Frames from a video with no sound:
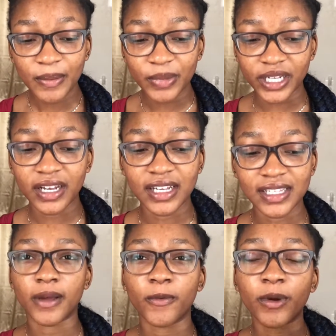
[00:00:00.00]

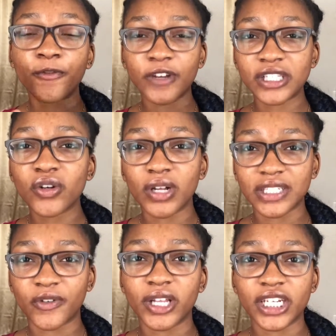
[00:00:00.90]
because with physical
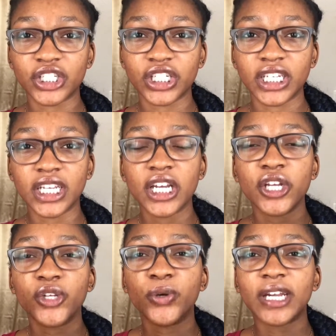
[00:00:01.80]
exfoliation
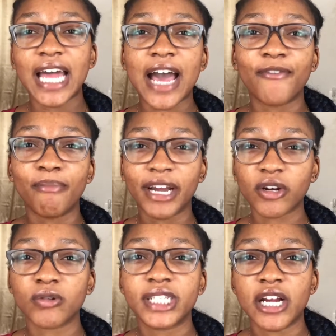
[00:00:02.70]
you can have
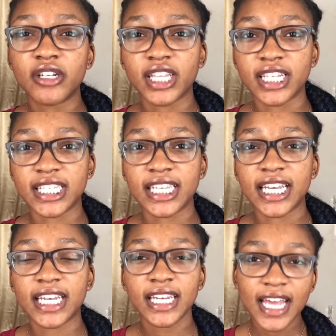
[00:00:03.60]
micro tears in the
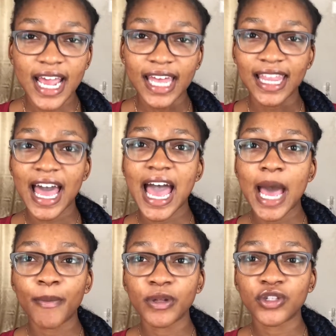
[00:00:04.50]
skin, and that
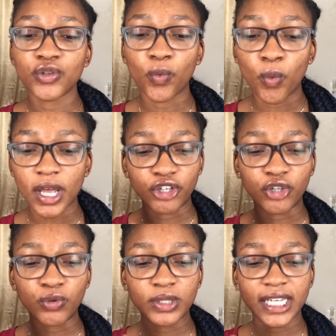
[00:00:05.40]
happens when
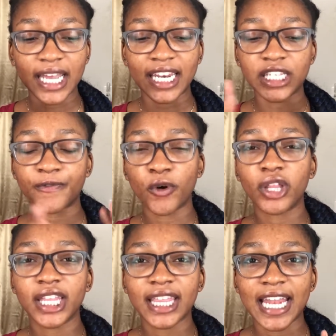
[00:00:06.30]
using an
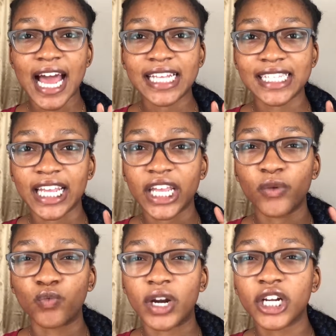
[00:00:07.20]
exfoliant that has like
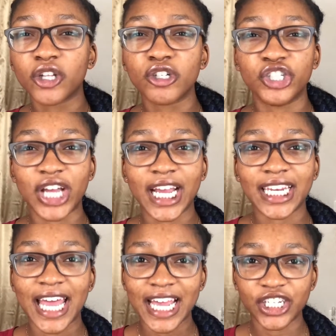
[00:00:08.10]
irregular
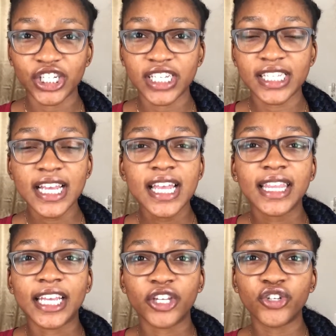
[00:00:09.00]
jagged edges.
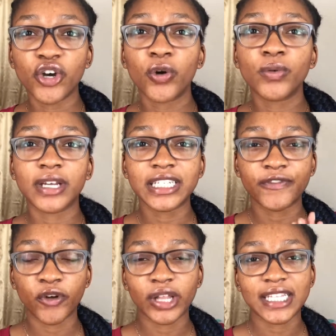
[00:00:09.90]
Like, you know, the
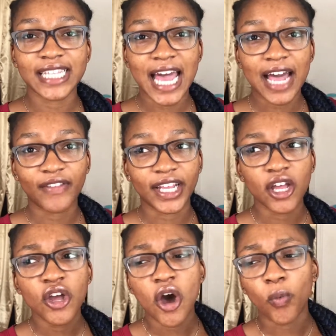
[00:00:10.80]
exfoliants that have like
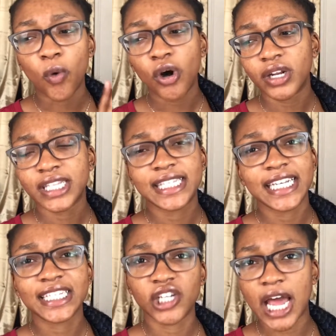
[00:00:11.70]
walnut
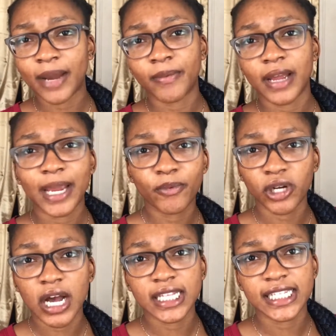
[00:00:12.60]
seeds and
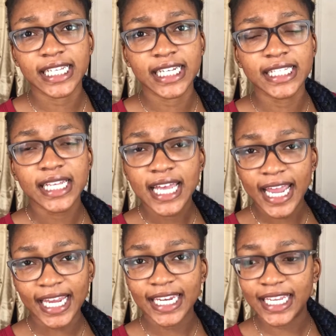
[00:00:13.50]
apricot seeds
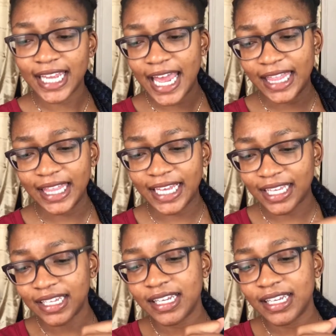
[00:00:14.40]
in it, and like